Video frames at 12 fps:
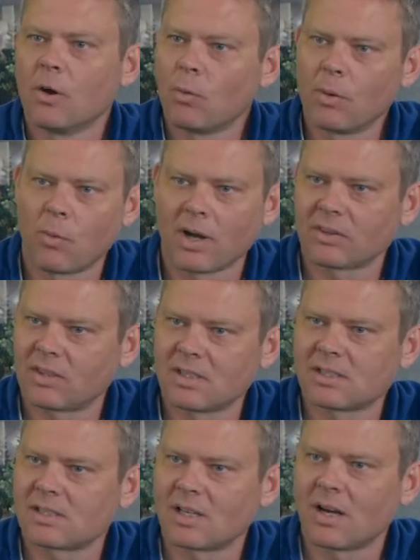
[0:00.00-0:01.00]
we want
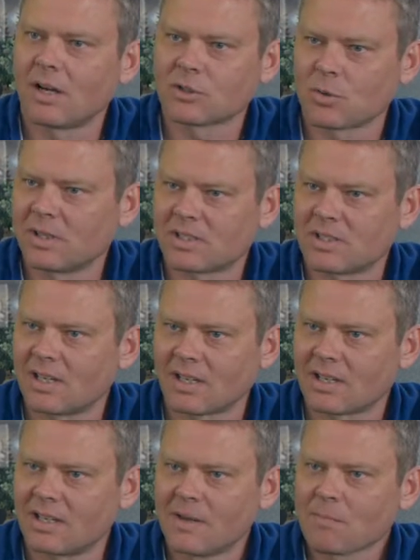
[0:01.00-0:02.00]
this uh,
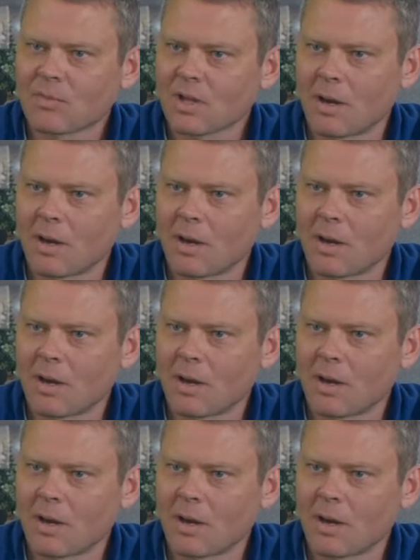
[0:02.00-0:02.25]
altruistic no.